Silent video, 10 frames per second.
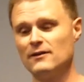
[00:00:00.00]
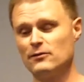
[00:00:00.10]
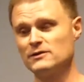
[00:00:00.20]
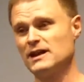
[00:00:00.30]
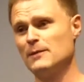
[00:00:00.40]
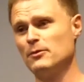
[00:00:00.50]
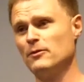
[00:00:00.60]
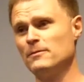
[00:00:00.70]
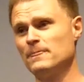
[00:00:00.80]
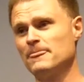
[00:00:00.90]
For
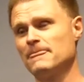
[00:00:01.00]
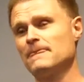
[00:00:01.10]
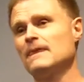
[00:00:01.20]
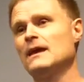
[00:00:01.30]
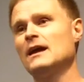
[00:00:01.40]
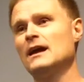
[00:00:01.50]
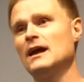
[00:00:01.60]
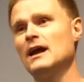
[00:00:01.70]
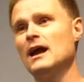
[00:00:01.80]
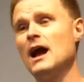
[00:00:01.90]
example,
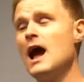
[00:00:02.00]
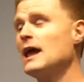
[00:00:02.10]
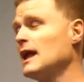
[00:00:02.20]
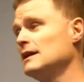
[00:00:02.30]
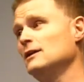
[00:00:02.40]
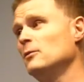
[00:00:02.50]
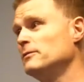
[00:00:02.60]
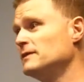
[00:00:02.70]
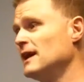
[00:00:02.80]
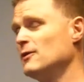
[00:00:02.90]
I can't tell